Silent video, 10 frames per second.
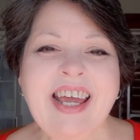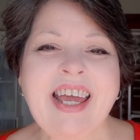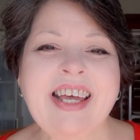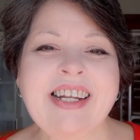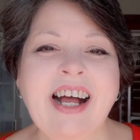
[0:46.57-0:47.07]

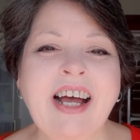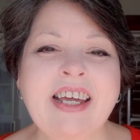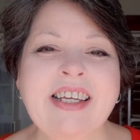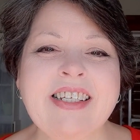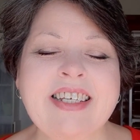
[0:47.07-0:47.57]
And
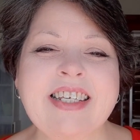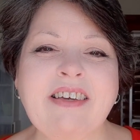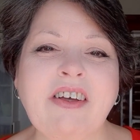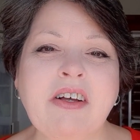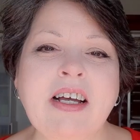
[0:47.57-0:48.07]
I just give
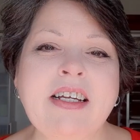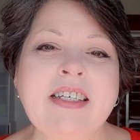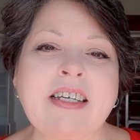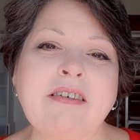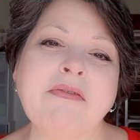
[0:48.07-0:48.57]
all
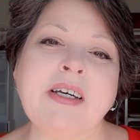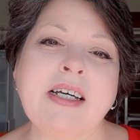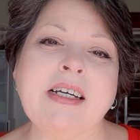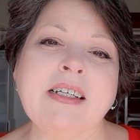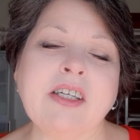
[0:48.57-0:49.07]
kinds of
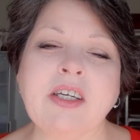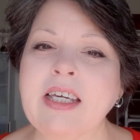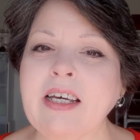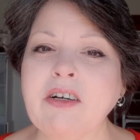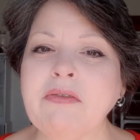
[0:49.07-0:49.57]
cookie
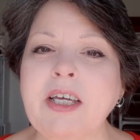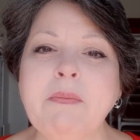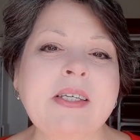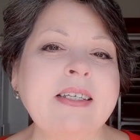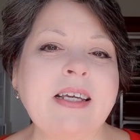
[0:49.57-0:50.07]
cutter
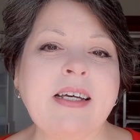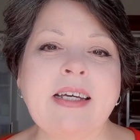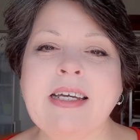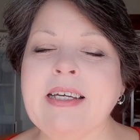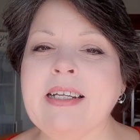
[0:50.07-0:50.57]
flips
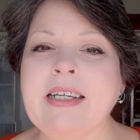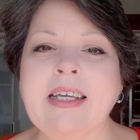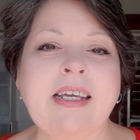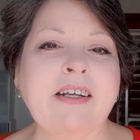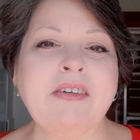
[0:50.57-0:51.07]
and
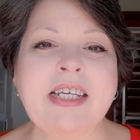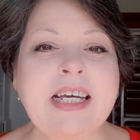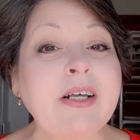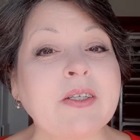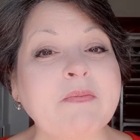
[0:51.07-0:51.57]
everything
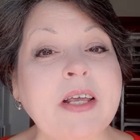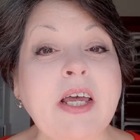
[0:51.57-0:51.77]
else.